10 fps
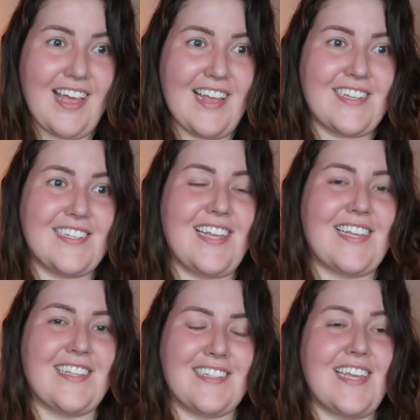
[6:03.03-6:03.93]
and to
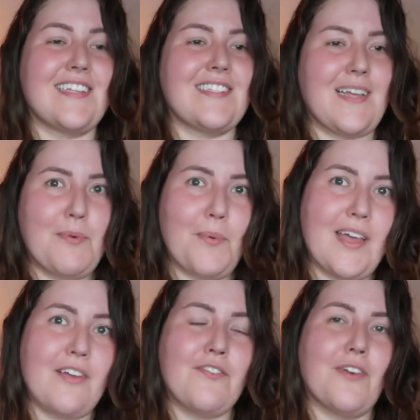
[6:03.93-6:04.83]
take a step
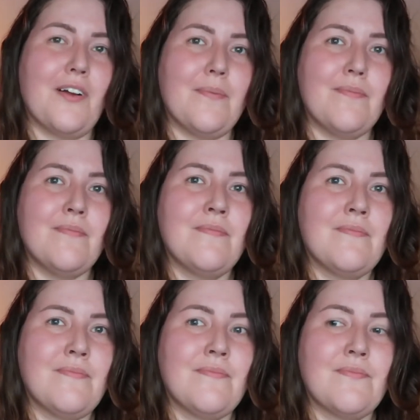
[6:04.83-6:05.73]
away from
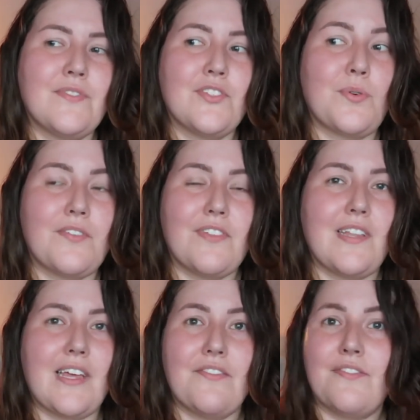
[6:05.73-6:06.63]
sort of the
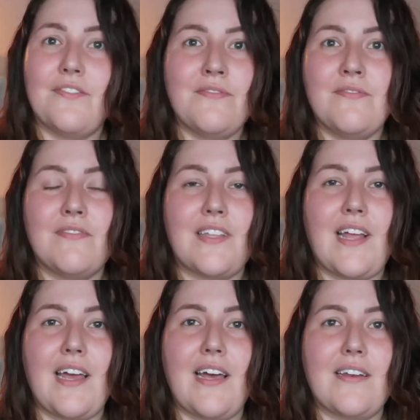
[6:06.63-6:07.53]
life that I
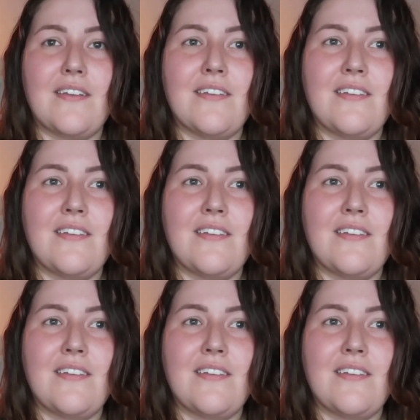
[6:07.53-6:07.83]
had.